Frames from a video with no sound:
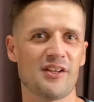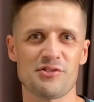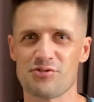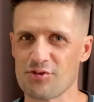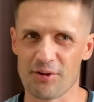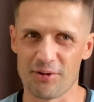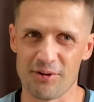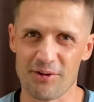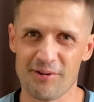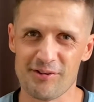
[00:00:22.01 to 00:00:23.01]
It's so
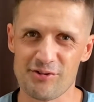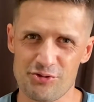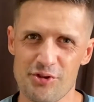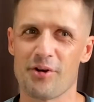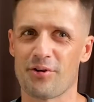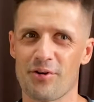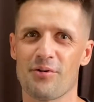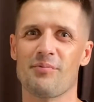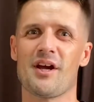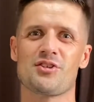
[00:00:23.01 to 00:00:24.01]
cool. So cool.
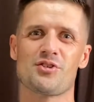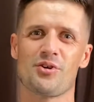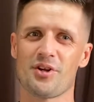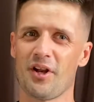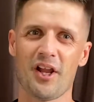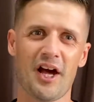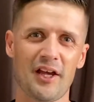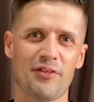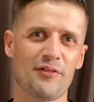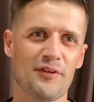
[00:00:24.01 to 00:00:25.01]
Make sure to
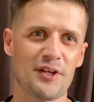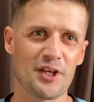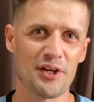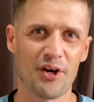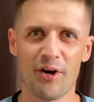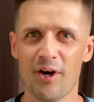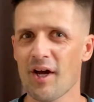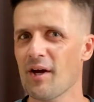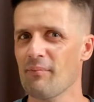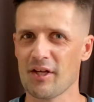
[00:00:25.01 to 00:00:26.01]
like the video.
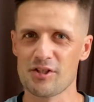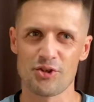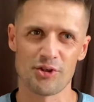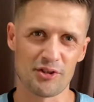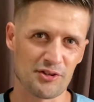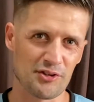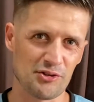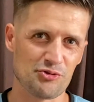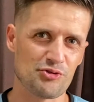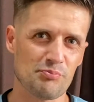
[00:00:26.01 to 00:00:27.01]
Make sure
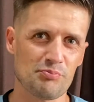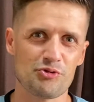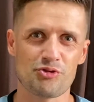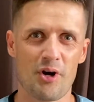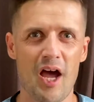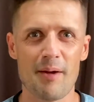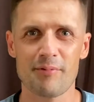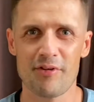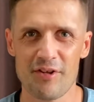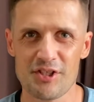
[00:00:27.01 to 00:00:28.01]
to subscribe
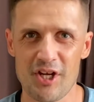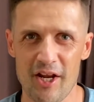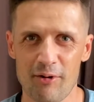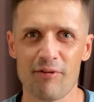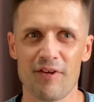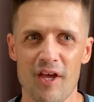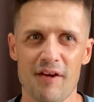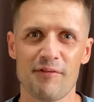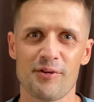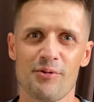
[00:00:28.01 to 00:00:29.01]
to the channel if you
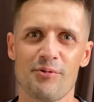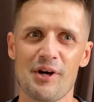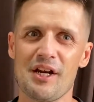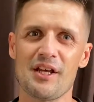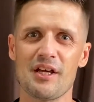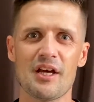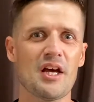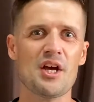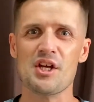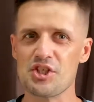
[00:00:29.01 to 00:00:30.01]
haven't already.
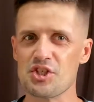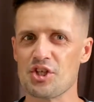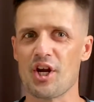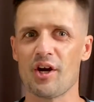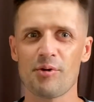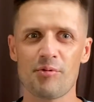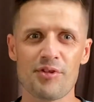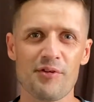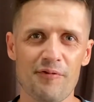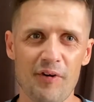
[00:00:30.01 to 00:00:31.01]
Share it
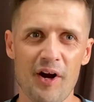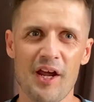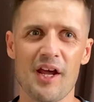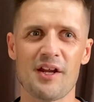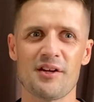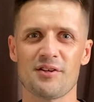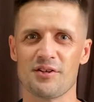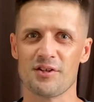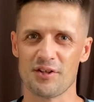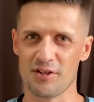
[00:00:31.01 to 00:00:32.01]
with a friend
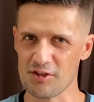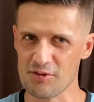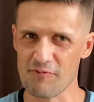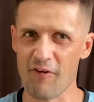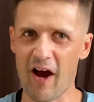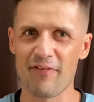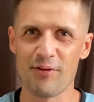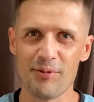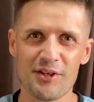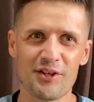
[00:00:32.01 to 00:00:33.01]
and invite
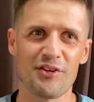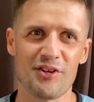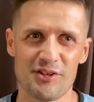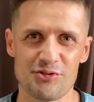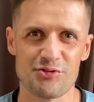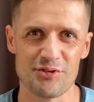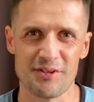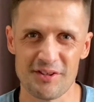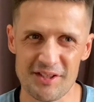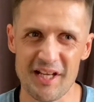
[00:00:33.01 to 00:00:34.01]
them into this
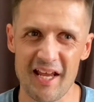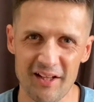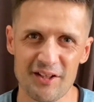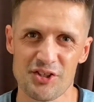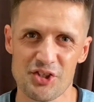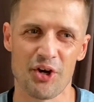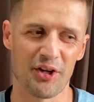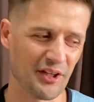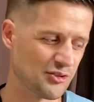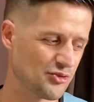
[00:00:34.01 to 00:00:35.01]
daily
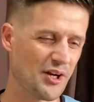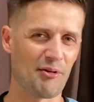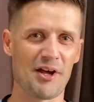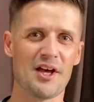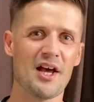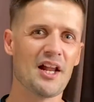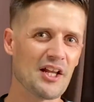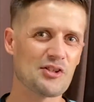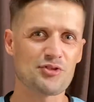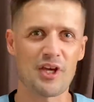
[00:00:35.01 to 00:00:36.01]
journaling. So anyway,
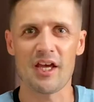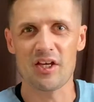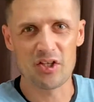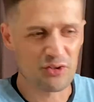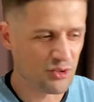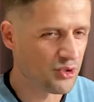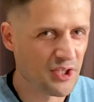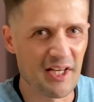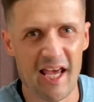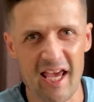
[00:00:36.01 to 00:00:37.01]
let's get into
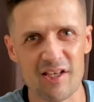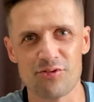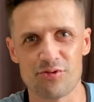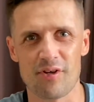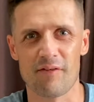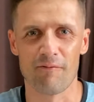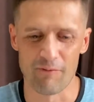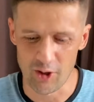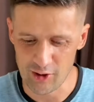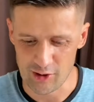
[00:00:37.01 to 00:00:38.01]
today's
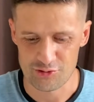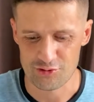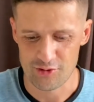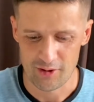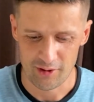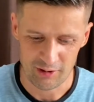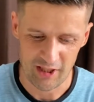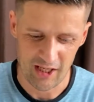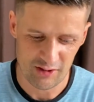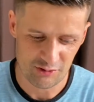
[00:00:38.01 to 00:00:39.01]
verse.
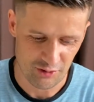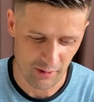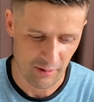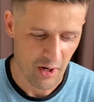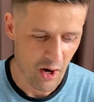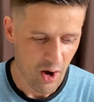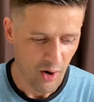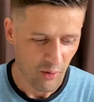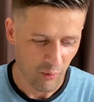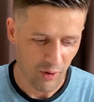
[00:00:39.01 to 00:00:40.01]
Okay, so
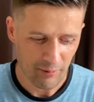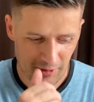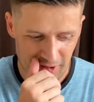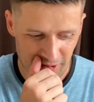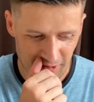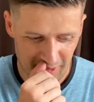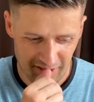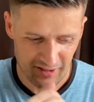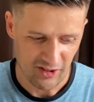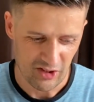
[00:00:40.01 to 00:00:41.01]
what we're
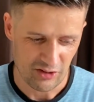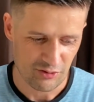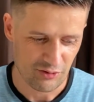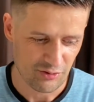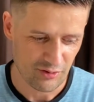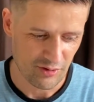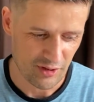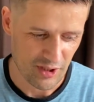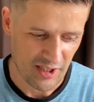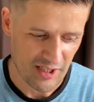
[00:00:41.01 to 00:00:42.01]
doing is
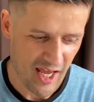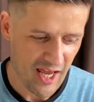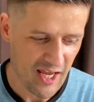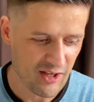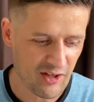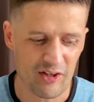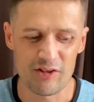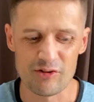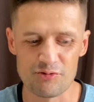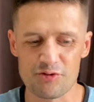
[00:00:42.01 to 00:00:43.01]
today
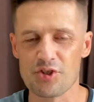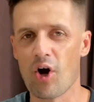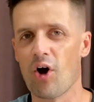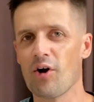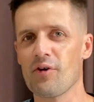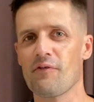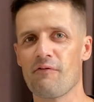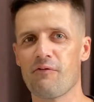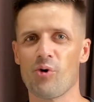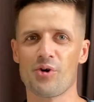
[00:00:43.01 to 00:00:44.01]
is John
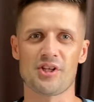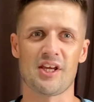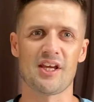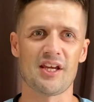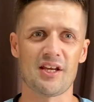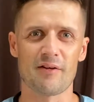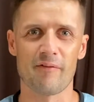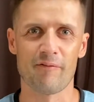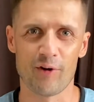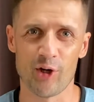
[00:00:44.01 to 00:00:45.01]
14
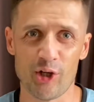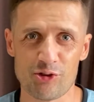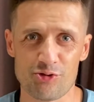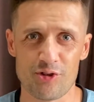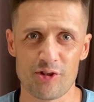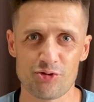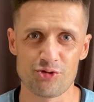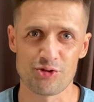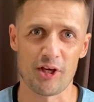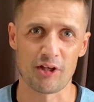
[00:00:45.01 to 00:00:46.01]
verse
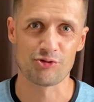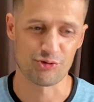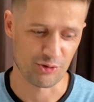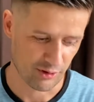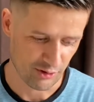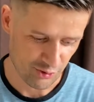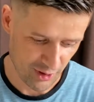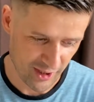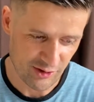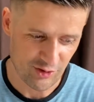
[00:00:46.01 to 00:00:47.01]
6. So
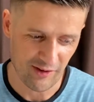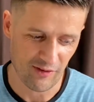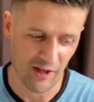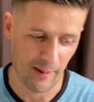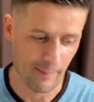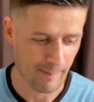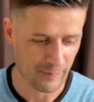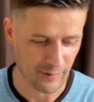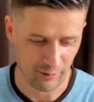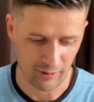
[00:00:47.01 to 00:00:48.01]
let's get there.
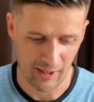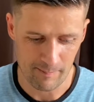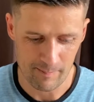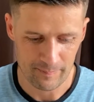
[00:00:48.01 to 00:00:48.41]
Okay.